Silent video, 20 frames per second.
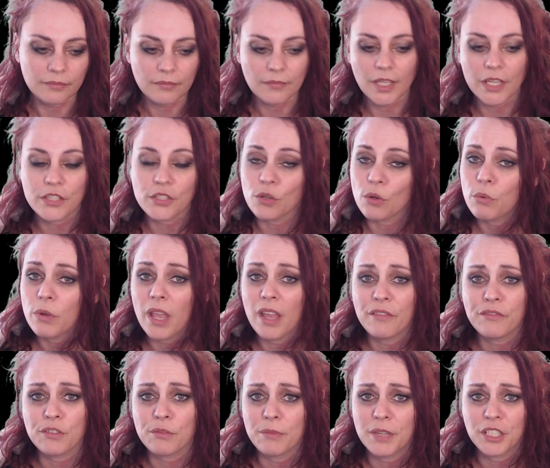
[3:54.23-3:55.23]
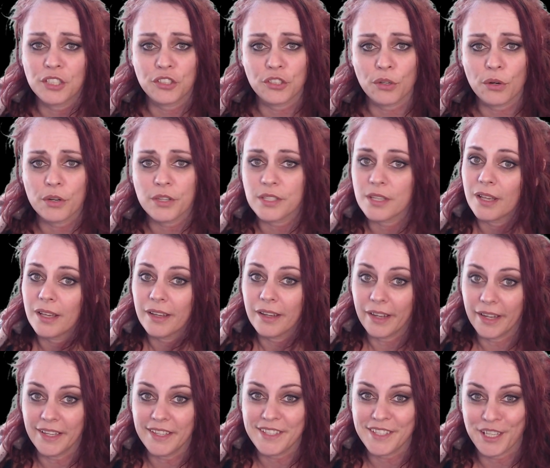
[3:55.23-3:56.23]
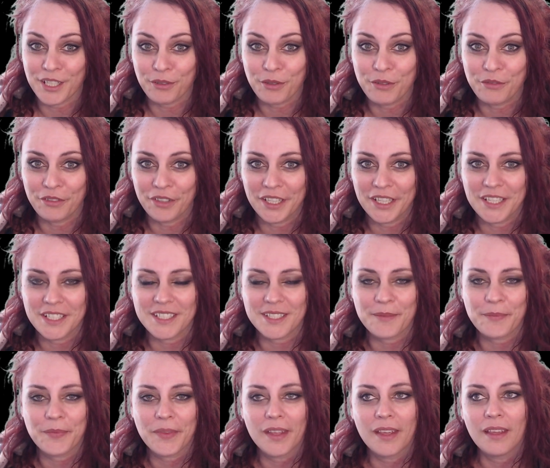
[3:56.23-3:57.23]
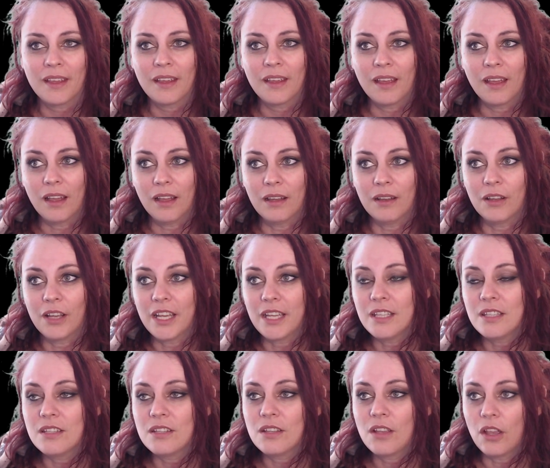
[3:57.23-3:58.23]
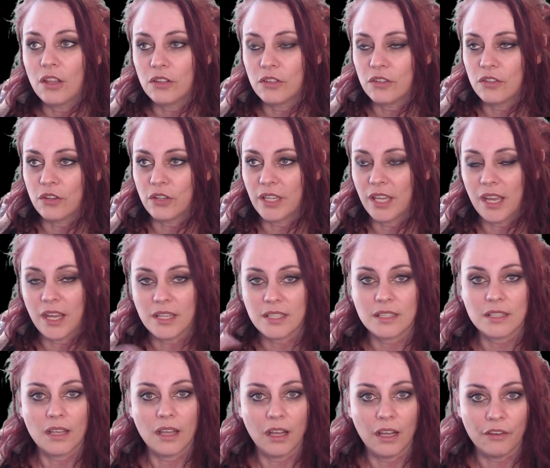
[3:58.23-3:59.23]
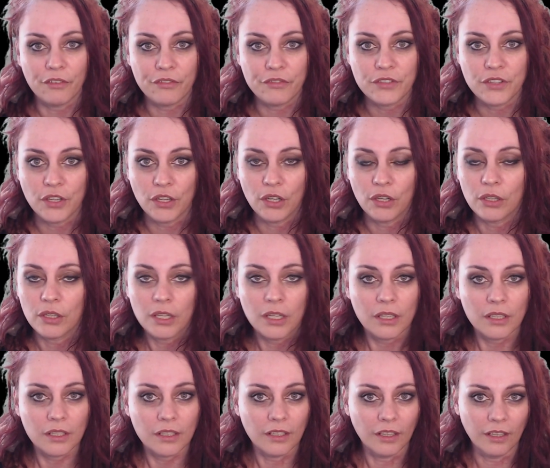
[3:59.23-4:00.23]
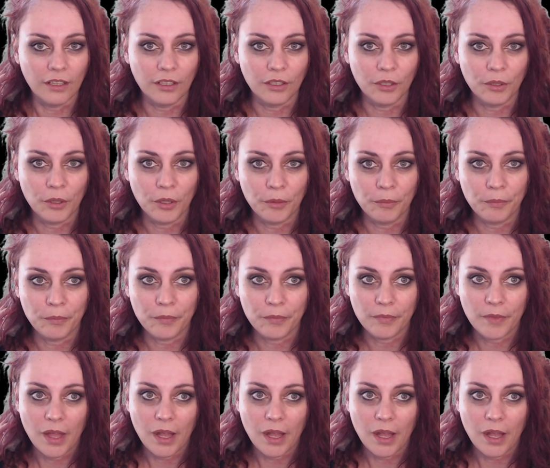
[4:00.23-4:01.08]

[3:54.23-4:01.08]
So we have to make choice and sacrifice. Uh, in the case of the um,